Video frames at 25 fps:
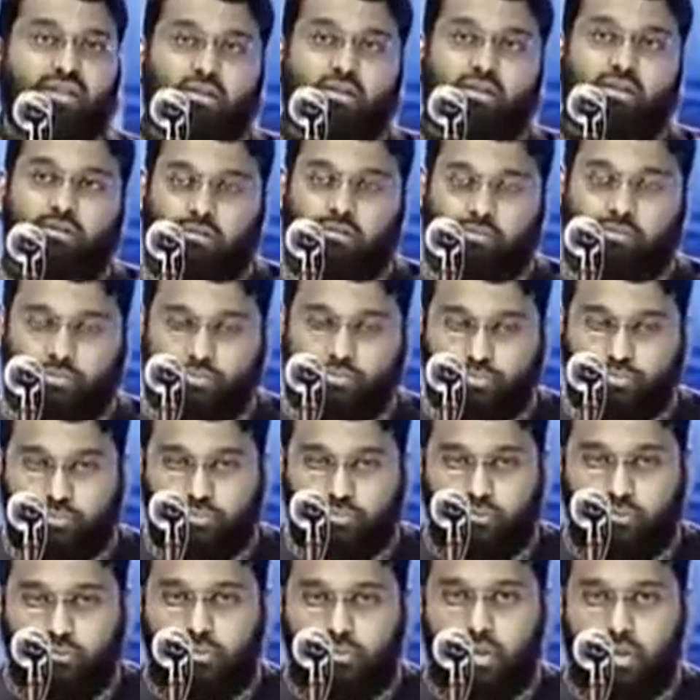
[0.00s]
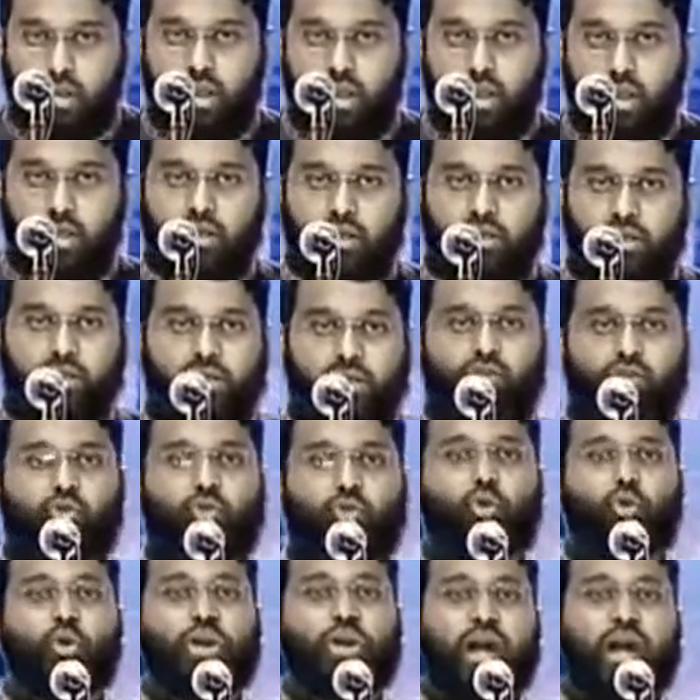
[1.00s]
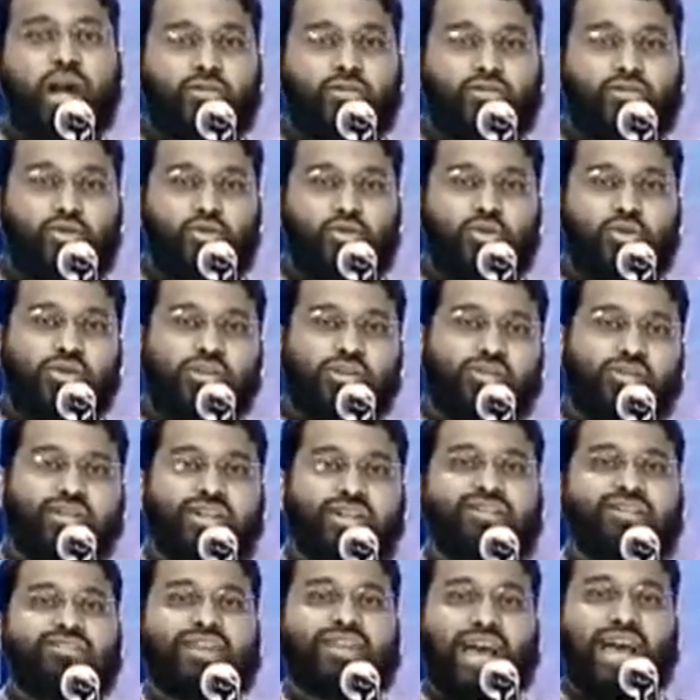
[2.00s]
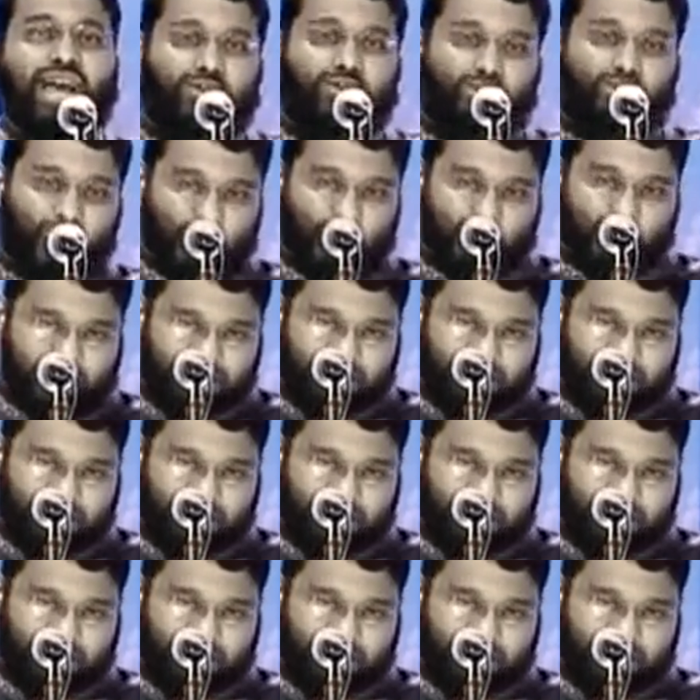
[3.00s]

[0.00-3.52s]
it. The short answer is yes and no.